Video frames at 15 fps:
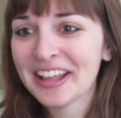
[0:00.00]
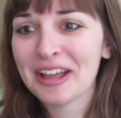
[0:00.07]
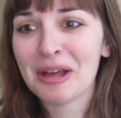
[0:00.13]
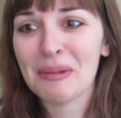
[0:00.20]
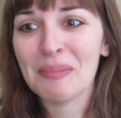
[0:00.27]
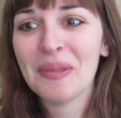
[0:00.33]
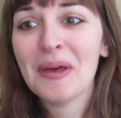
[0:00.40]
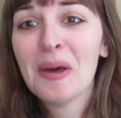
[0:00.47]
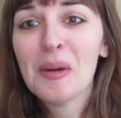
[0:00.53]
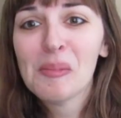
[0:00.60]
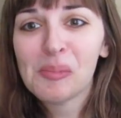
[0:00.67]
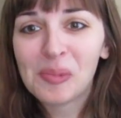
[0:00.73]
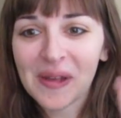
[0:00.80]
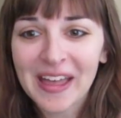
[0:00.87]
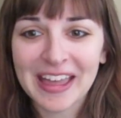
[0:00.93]
Um,
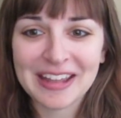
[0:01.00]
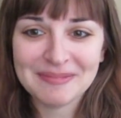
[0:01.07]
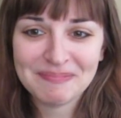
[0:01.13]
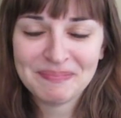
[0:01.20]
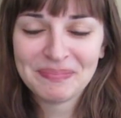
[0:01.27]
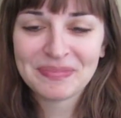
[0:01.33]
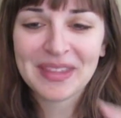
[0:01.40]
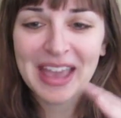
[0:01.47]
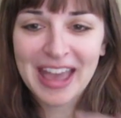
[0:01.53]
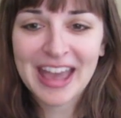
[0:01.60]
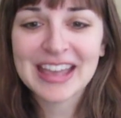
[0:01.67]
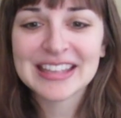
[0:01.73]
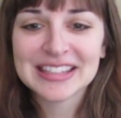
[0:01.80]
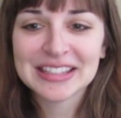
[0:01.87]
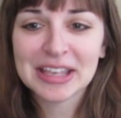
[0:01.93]
but
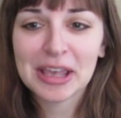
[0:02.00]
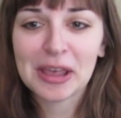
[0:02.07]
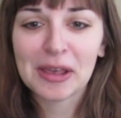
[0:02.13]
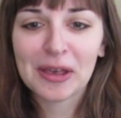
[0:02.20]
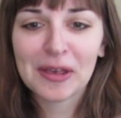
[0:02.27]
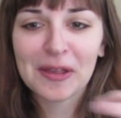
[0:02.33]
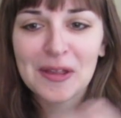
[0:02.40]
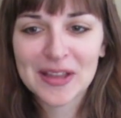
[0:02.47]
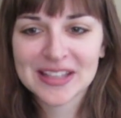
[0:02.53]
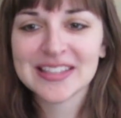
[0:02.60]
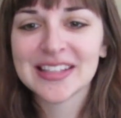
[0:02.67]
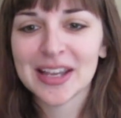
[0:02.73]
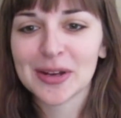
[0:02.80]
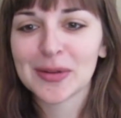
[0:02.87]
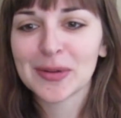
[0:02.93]
as a
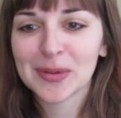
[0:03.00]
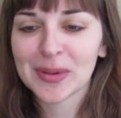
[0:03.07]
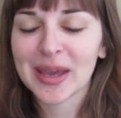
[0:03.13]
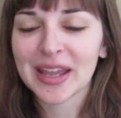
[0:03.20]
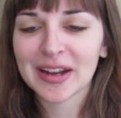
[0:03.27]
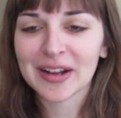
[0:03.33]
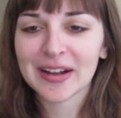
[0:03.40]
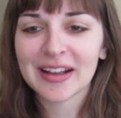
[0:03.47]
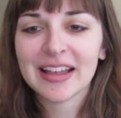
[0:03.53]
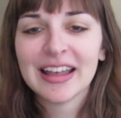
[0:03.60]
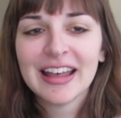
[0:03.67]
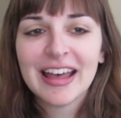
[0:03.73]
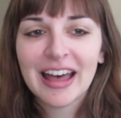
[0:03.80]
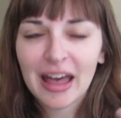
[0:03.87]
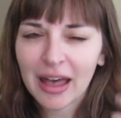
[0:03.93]
content creator,
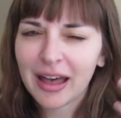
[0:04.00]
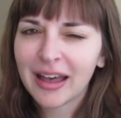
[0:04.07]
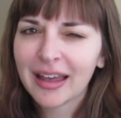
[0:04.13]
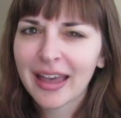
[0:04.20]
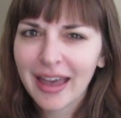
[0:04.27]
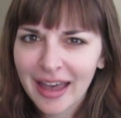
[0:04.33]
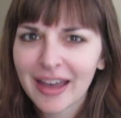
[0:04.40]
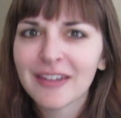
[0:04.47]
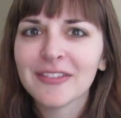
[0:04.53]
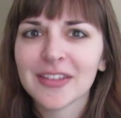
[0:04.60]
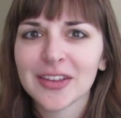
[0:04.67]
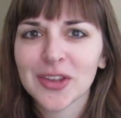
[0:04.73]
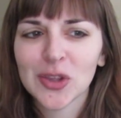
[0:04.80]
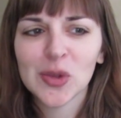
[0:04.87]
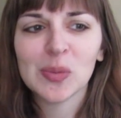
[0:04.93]
I have
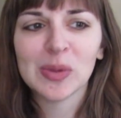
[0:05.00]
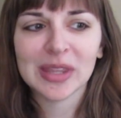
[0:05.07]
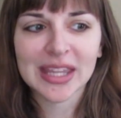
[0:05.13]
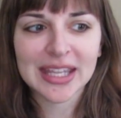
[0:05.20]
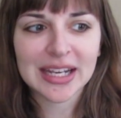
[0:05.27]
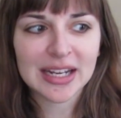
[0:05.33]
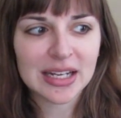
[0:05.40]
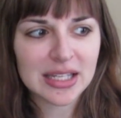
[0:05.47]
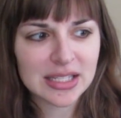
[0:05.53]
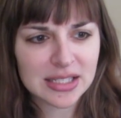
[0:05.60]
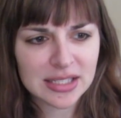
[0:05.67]
accumulated a